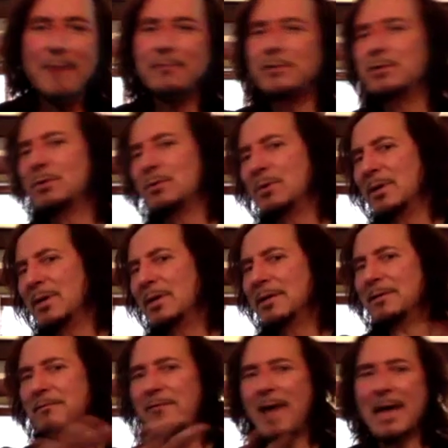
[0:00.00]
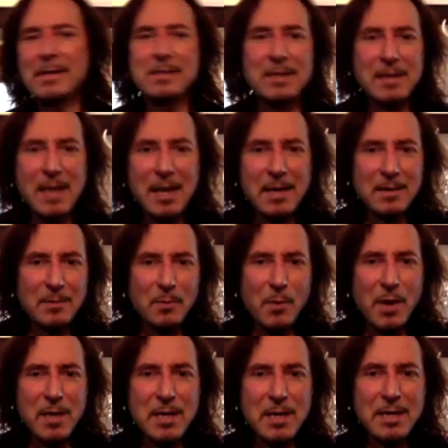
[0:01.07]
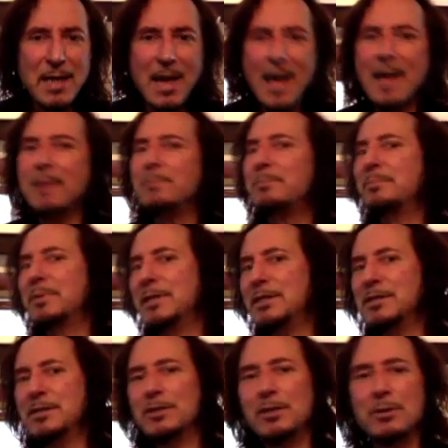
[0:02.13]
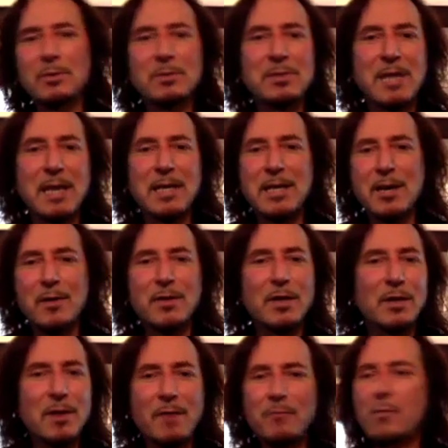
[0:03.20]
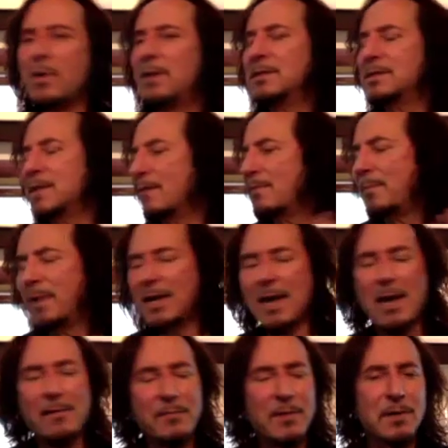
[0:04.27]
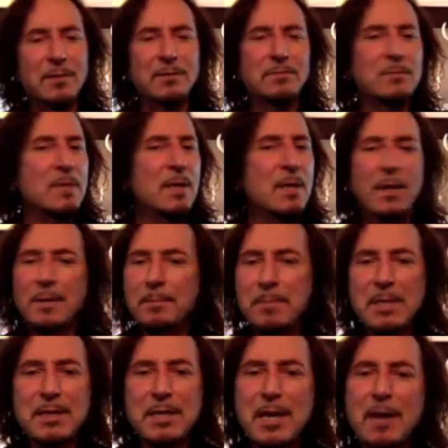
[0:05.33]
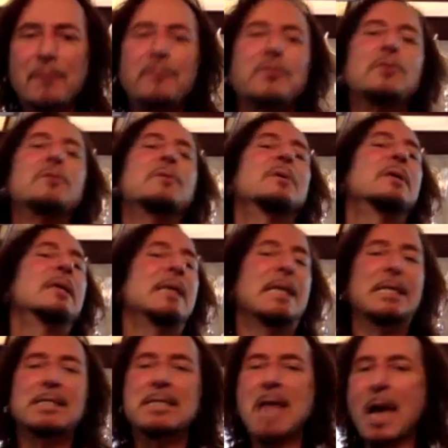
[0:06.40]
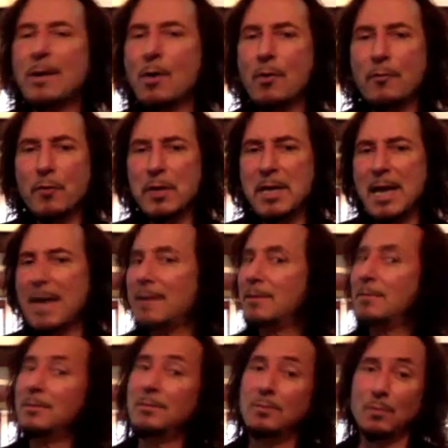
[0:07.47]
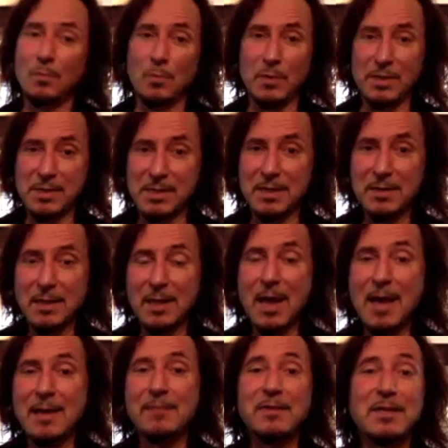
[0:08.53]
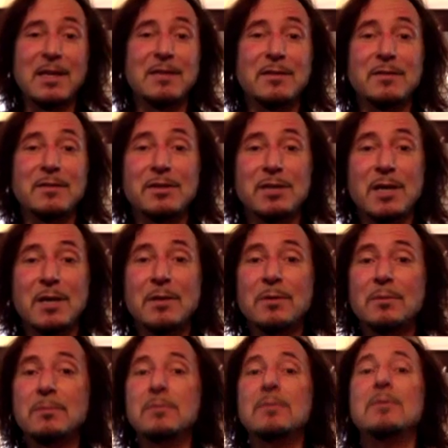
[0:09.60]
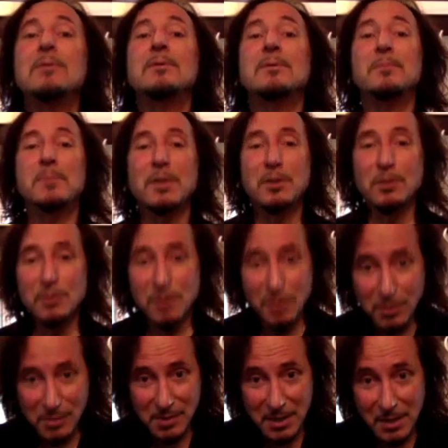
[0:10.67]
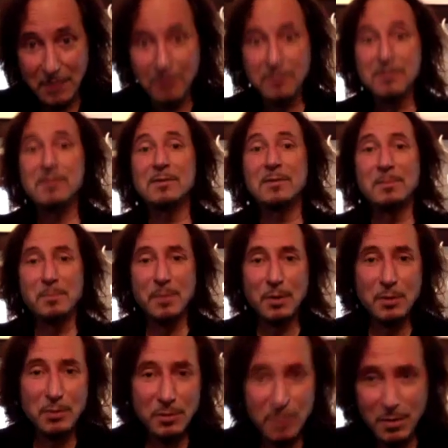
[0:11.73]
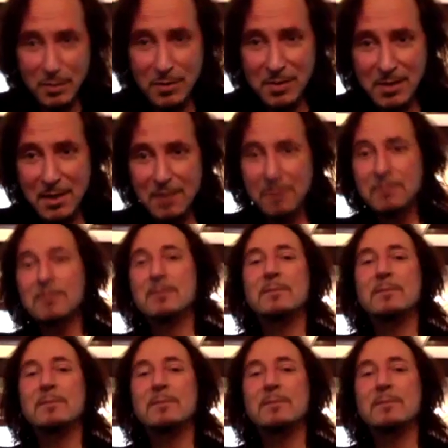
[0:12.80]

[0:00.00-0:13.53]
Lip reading: to, vaccinate where you can. Please do take care of your loved ones, everybody out there. Be careful. It's not over yet. We see the light at the end of the tunnel. Be good to yourselves. Be good to yourselves.